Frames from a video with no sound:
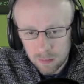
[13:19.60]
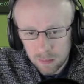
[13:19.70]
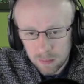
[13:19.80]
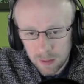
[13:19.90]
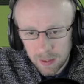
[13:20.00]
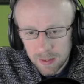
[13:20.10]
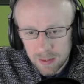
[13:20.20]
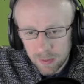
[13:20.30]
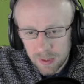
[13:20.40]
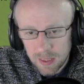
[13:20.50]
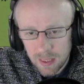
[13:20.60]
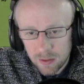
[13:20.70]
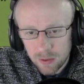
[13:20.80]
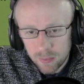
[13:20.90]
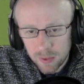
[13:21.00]
Okay, let's see where these end
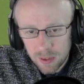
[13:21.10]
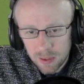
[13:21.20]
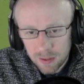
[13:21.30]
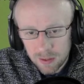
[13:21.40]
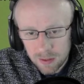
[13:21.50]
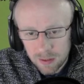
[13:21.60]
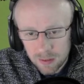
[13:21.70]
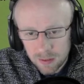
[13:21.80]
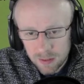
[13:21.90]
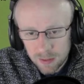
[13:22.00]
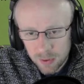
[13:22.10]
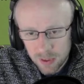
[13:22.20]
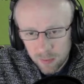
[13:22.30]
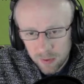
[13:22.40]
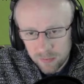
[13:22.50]
up. Does this push
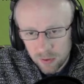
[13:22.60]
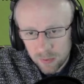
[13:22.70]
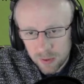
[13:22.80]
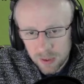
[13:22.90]
everybody forward?